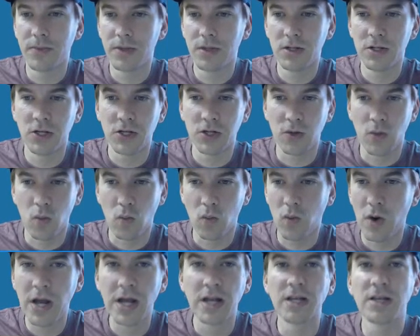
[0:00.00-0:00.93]
just
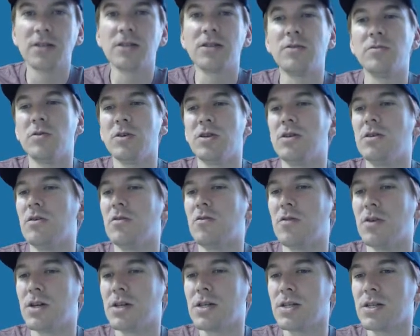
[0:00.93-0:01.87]
waiting to be
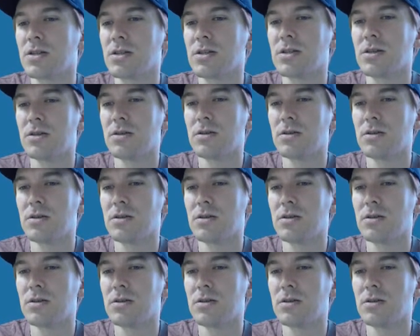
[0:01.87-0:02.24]
fixed